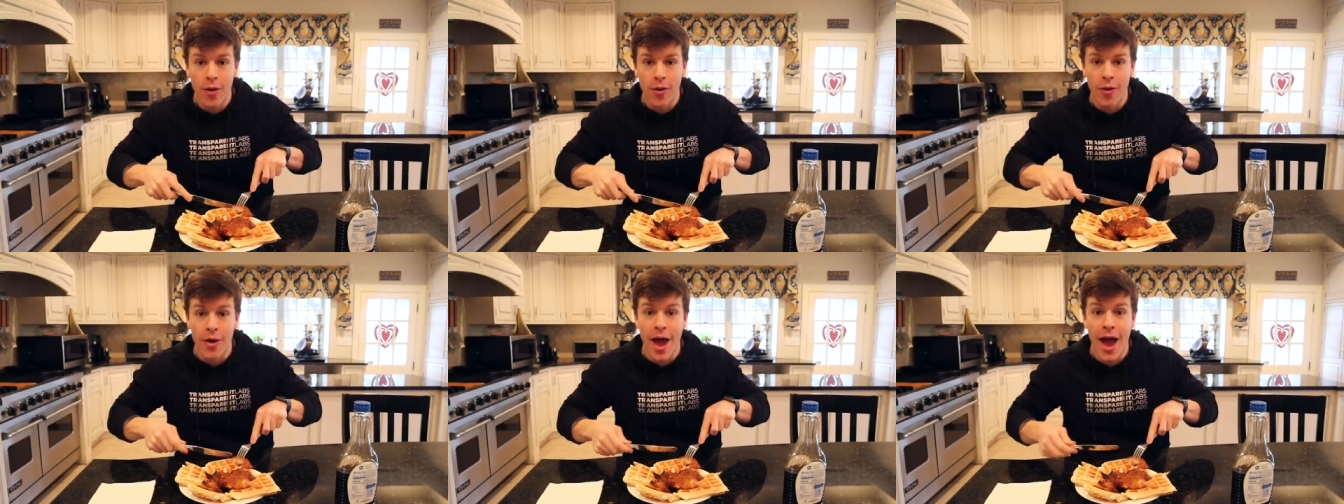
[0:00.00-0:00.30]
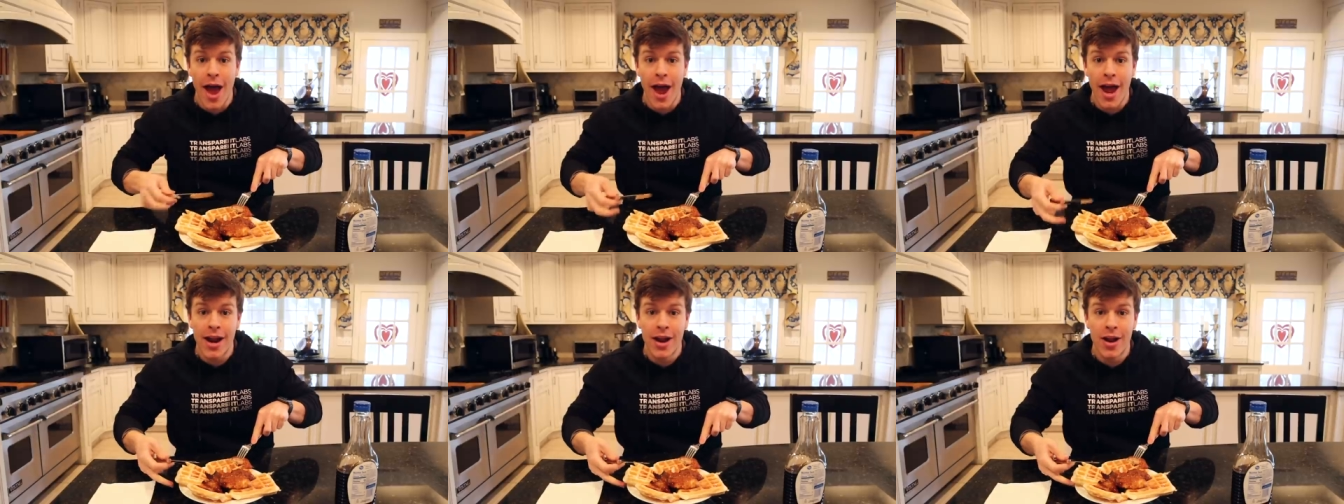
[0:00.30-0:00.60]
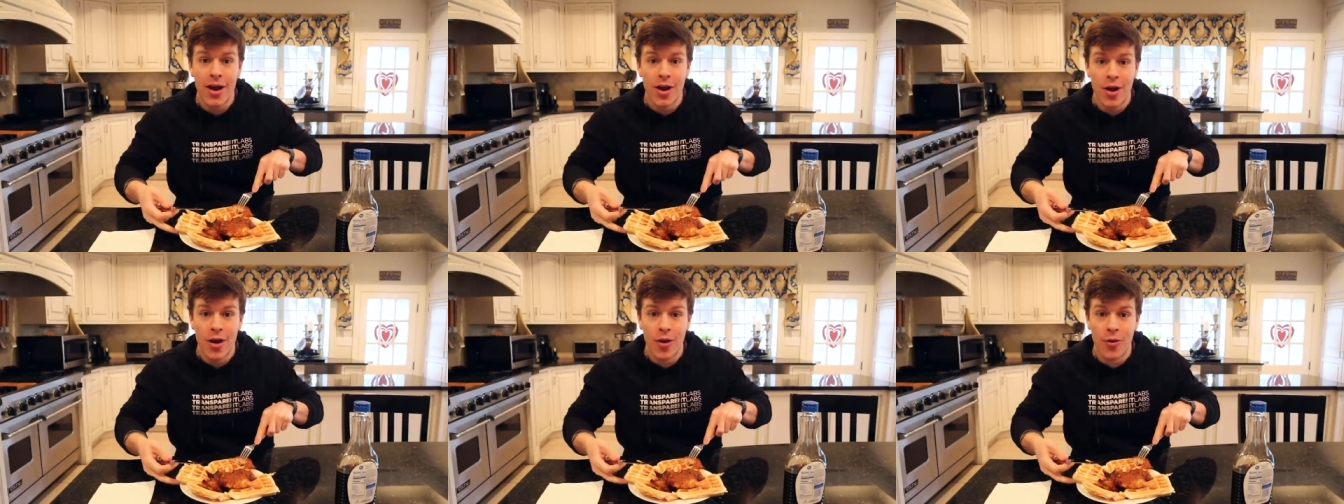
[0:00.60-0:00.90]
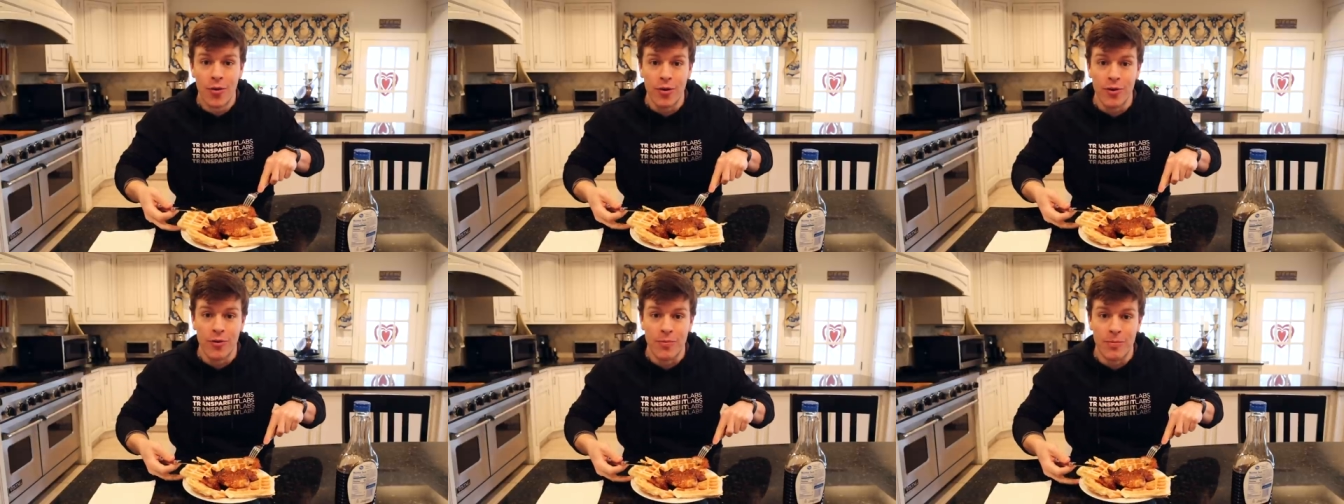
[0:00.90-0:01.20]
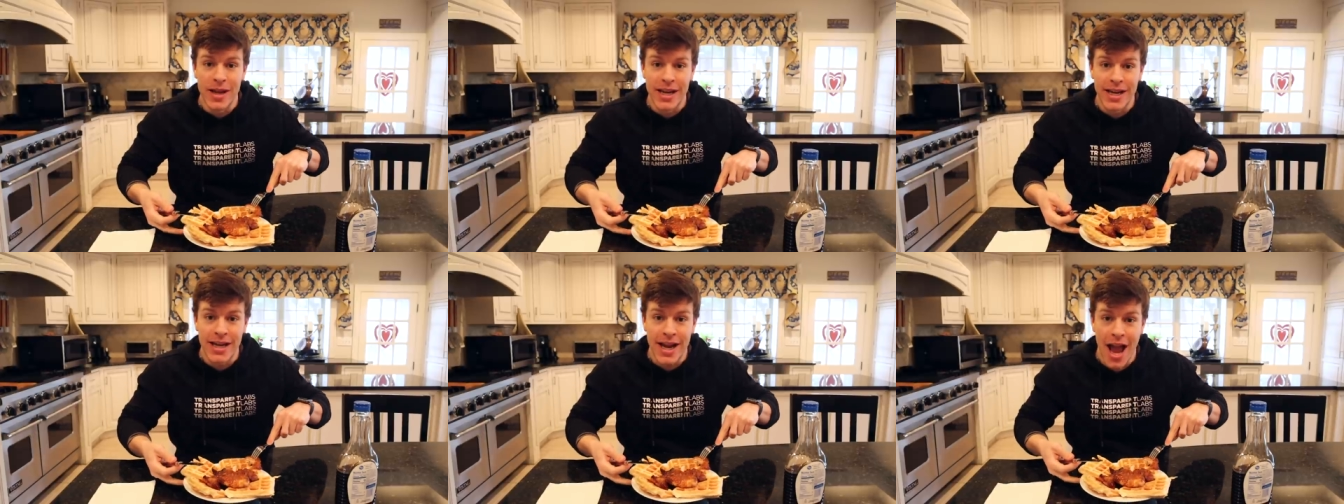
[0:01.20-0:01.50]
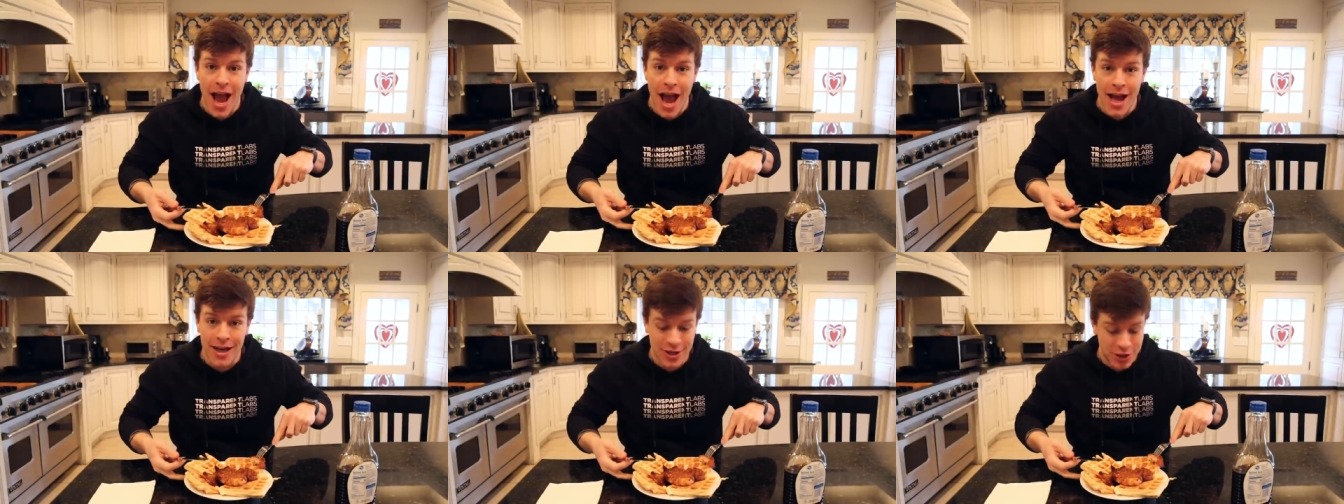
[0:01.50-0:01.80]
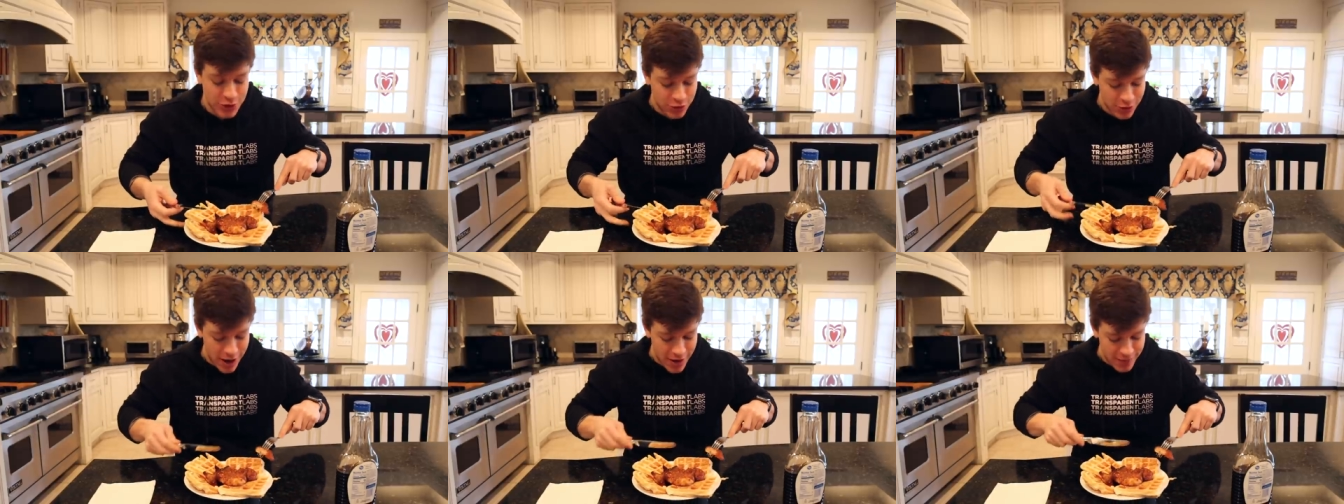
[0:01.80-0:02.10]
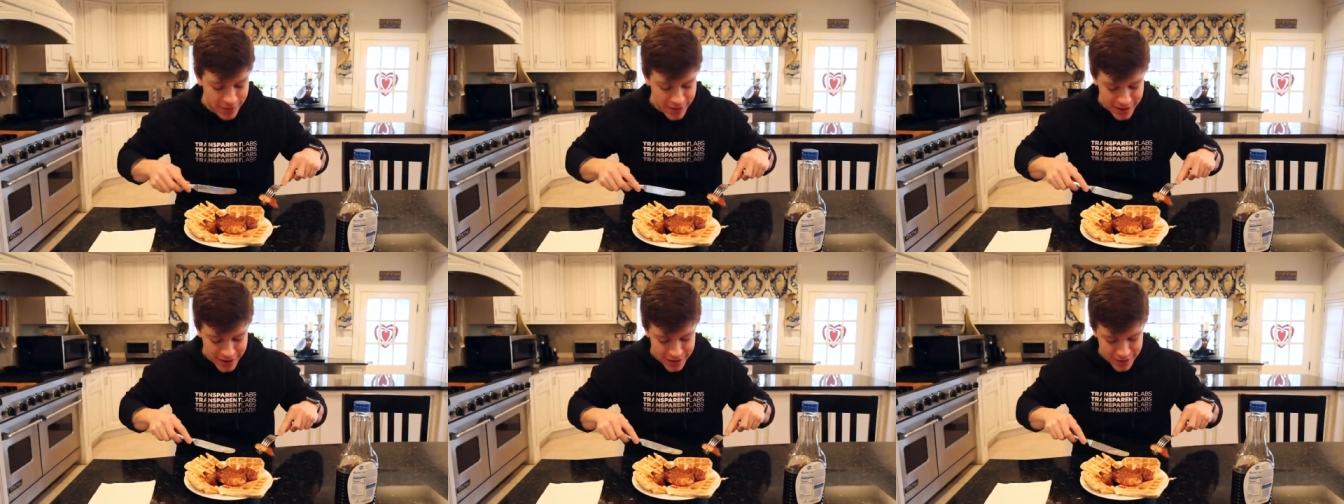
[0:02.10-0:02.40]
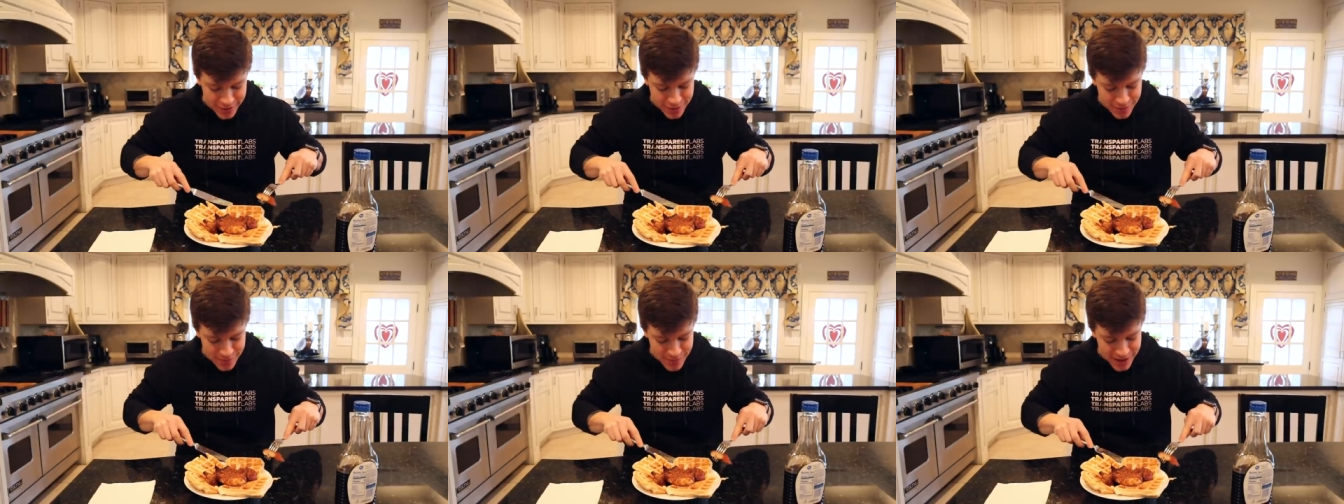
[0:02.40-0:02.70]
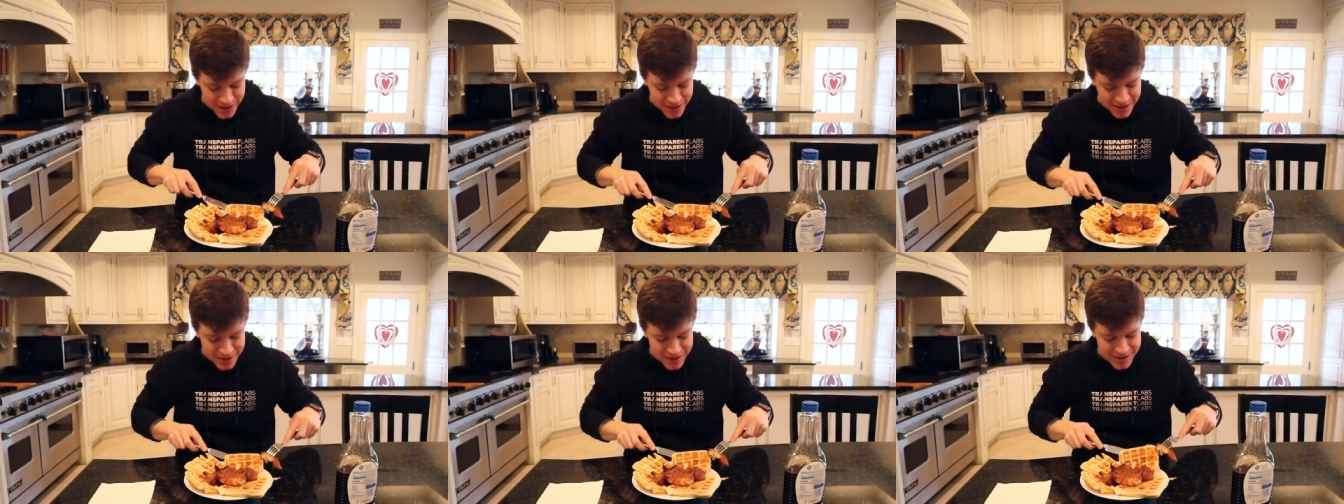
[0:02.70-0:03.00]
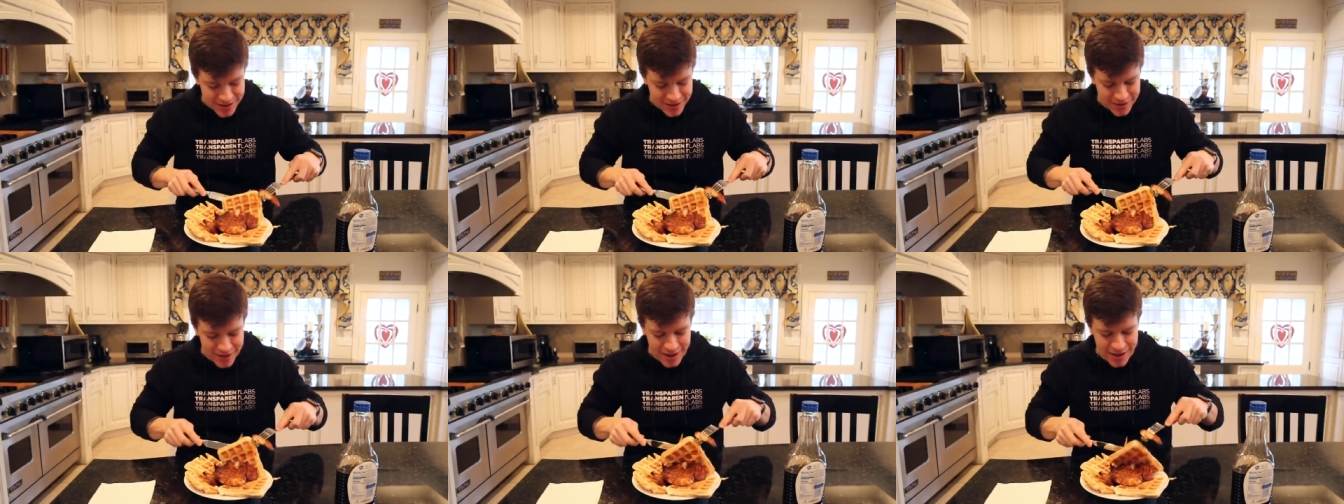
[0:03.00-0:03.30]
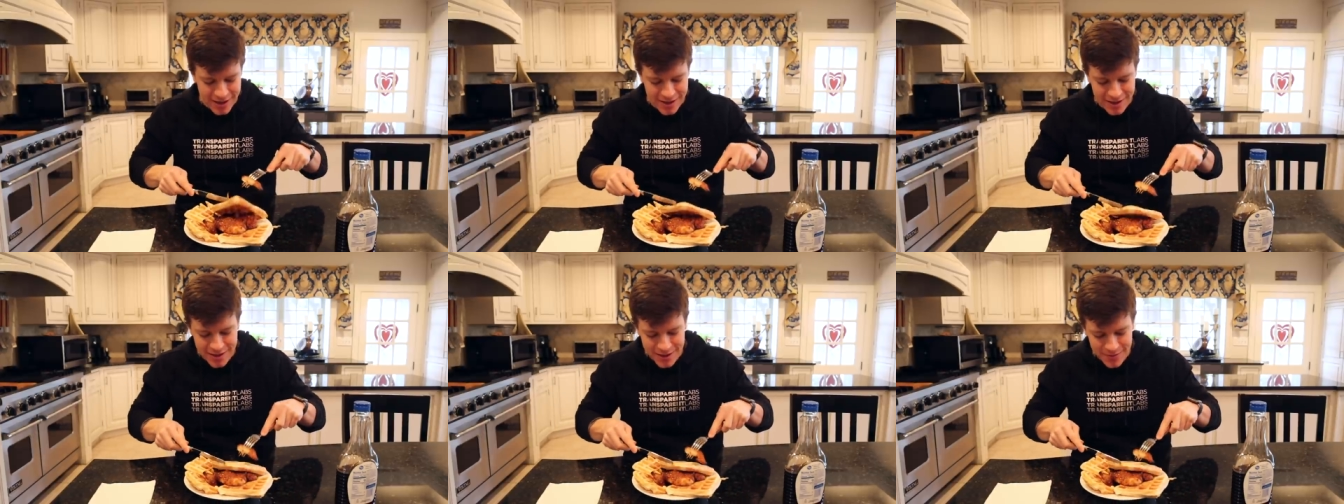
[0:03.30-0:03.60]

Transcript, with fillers: That would have been catastrophic. Oh my goodness, okay.